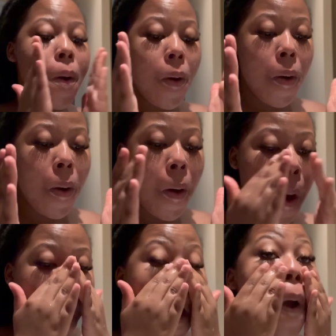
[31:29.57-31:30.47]
It's
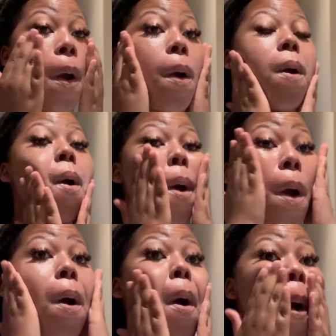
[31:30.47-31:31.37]
really been working for
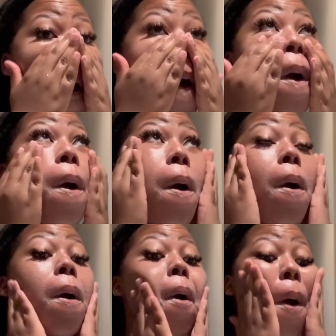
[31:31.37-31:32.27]
me. Like, my skin has
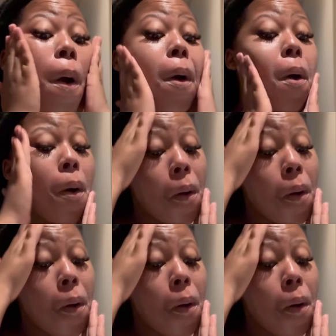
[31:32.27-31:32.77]
been glowing